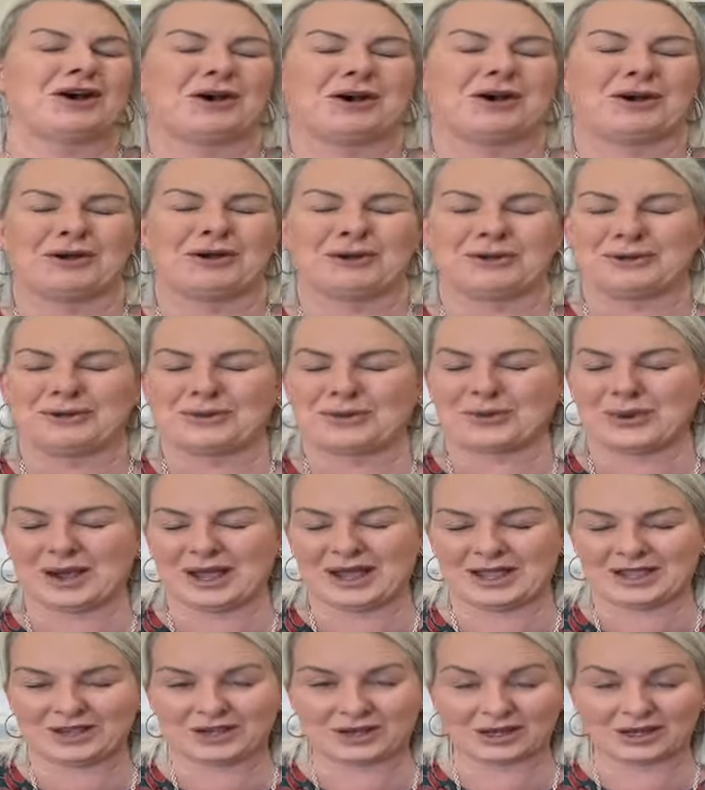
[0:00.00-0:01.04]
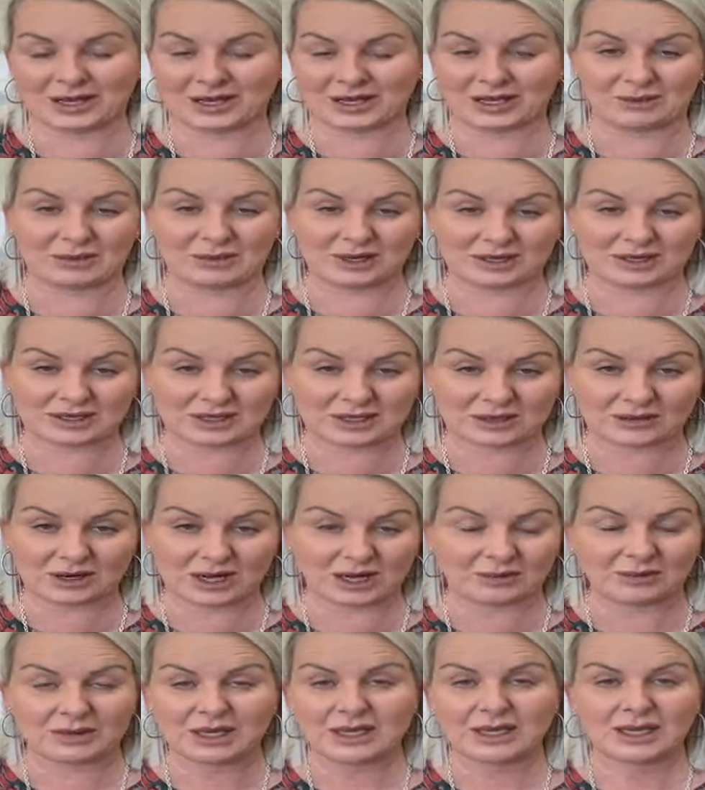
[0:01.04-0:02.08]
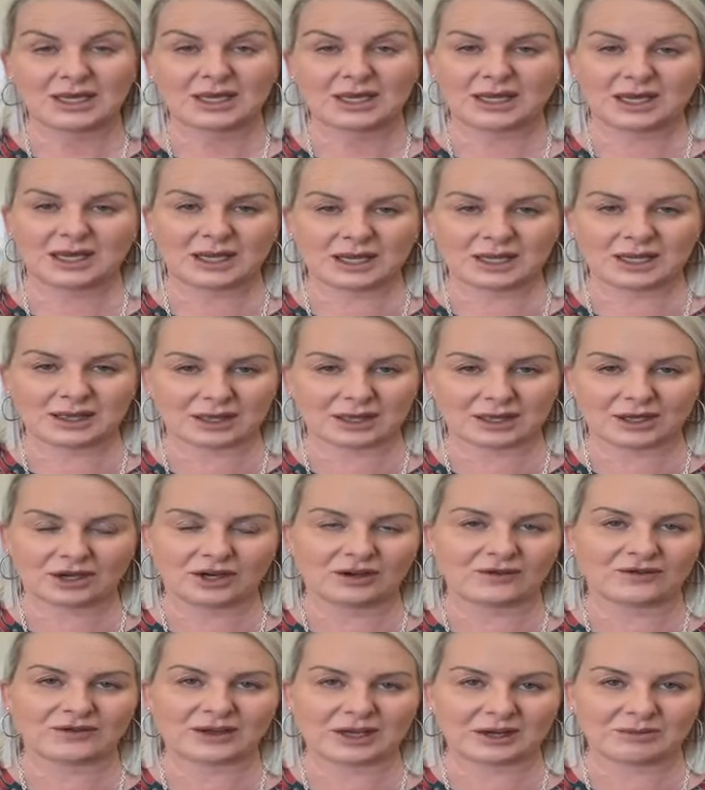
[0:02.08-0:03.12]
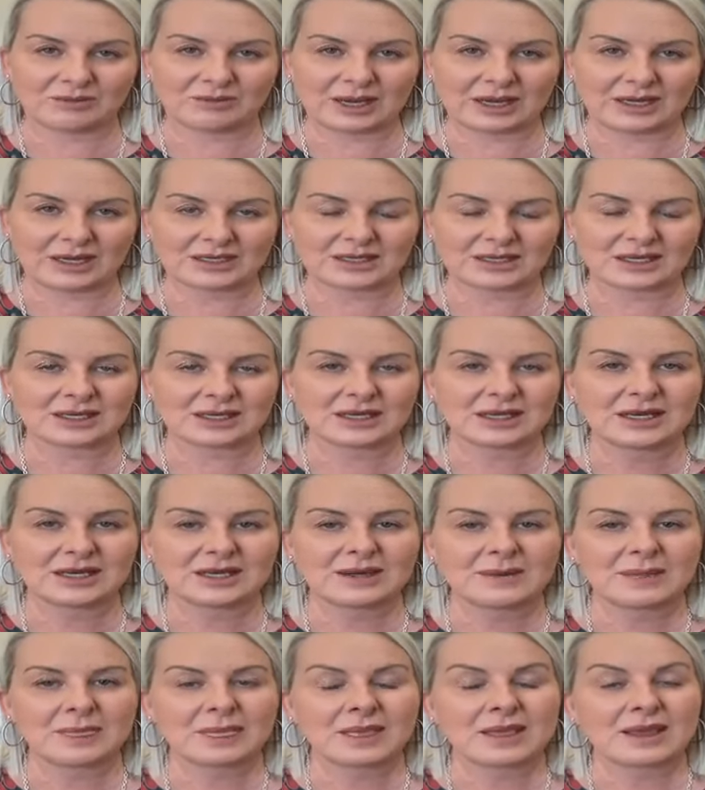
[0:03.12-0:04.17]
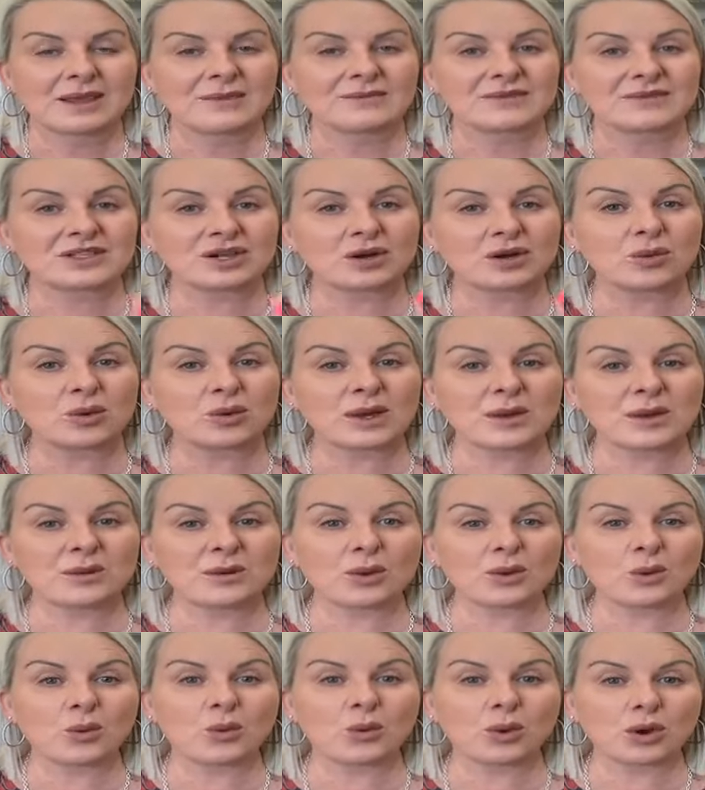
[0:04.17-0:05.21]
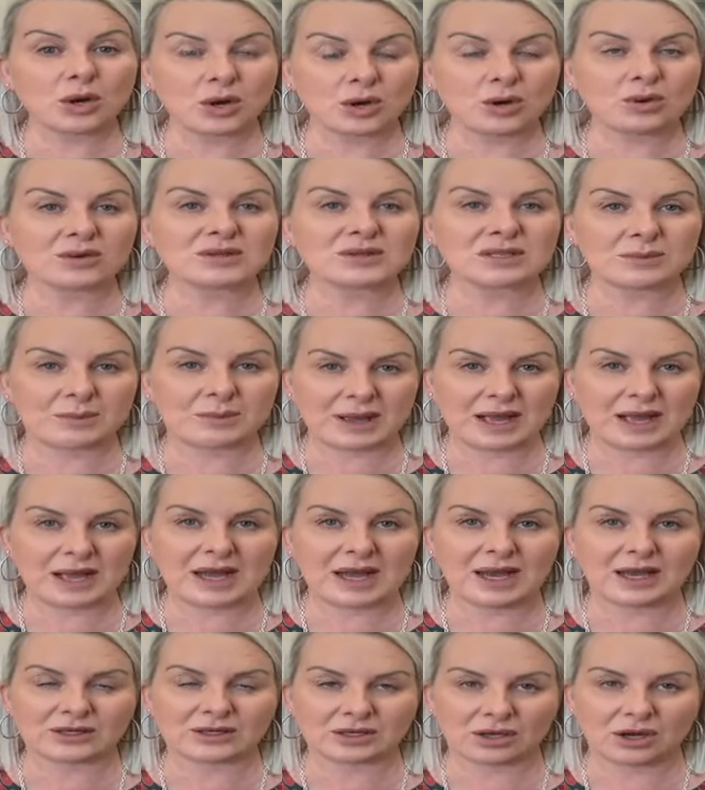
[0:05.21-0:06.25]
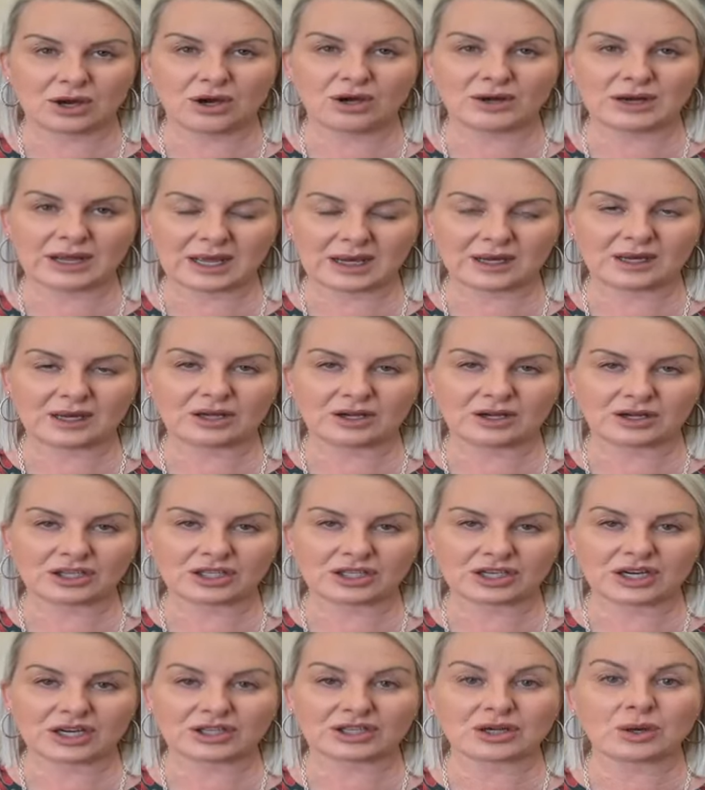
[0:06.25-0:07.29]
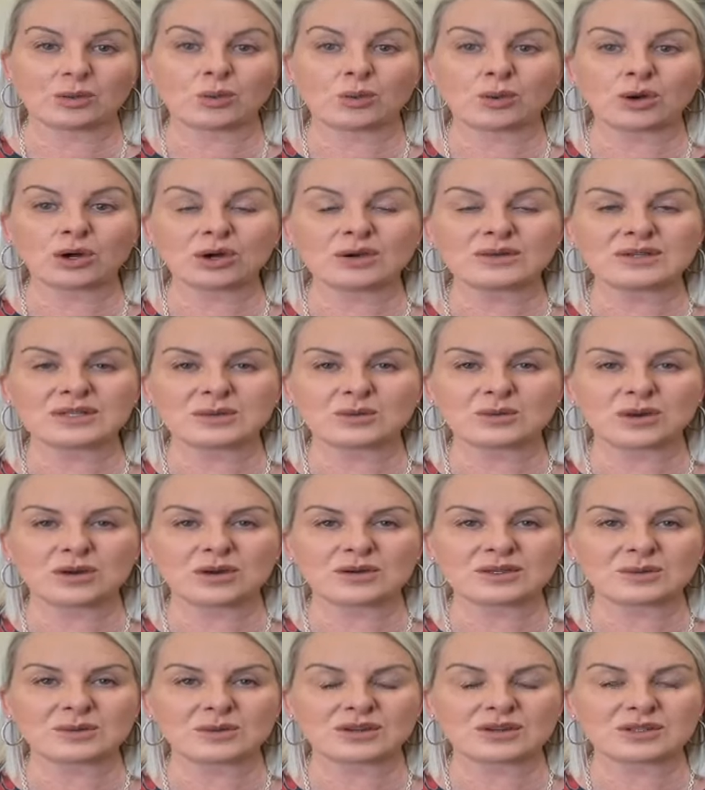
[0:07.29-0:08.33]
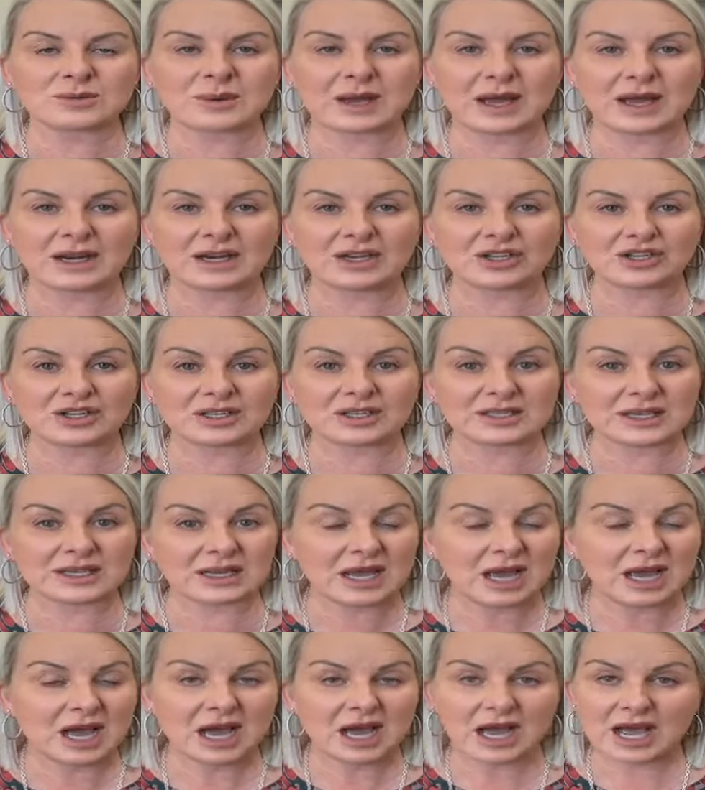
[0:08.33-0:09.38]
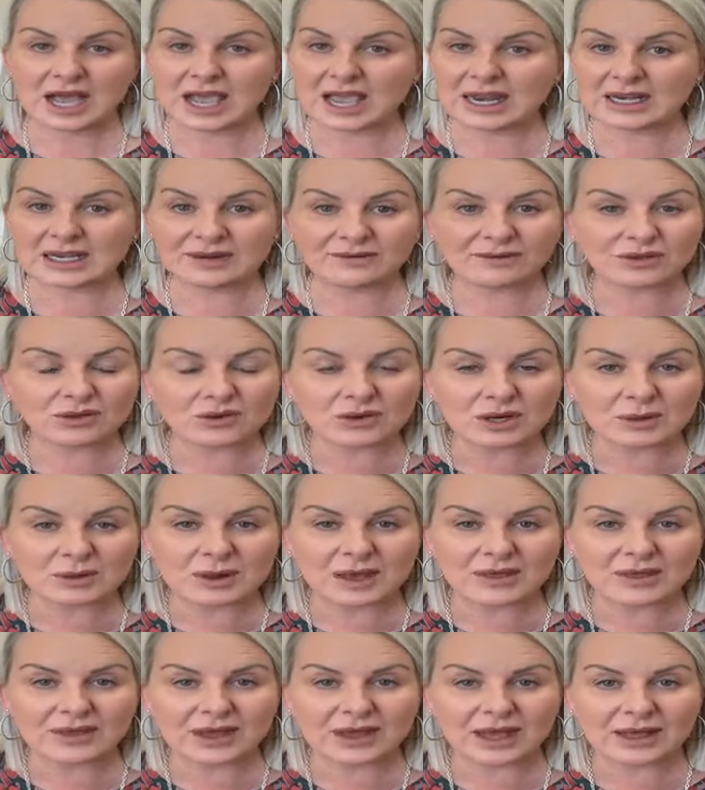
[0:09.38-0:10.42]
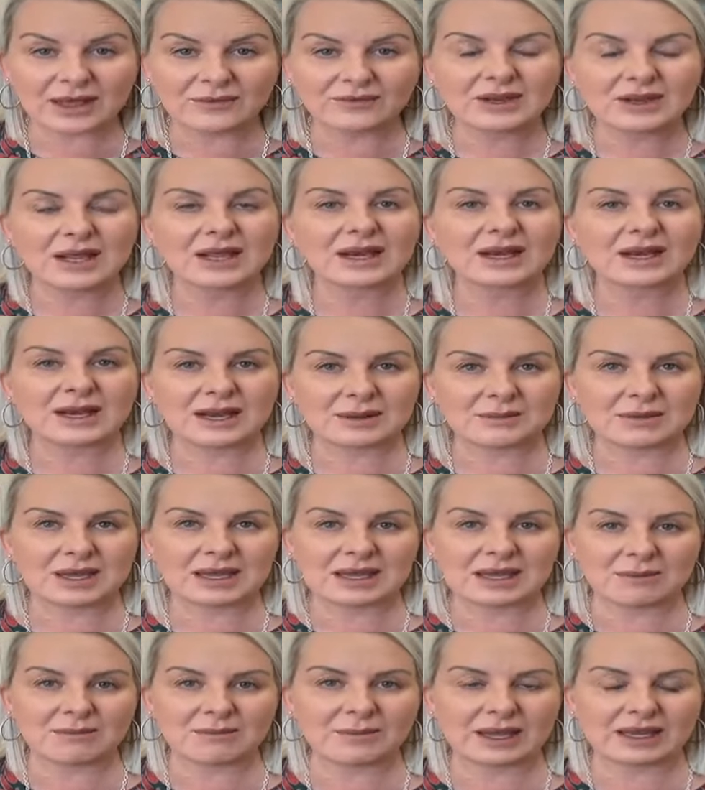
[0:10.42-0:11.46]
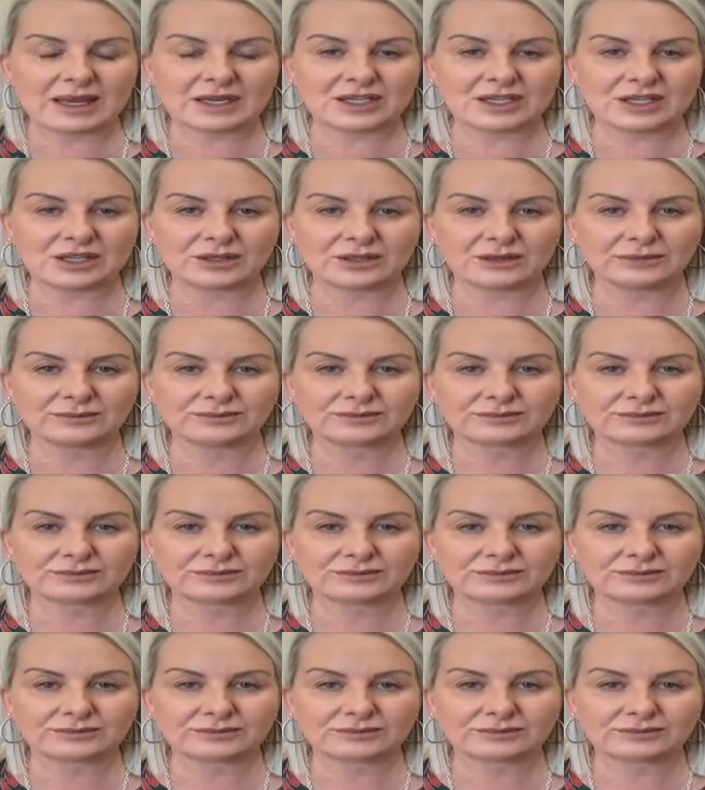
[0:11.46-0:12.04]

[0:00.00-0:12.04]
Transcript: no way you're going to get me to scrape anything off and paint it. So we were worlds apart on our negotiation, worlds and worlds and worlds apart. And she said, I hadn't even thought about that. Let me come back to you.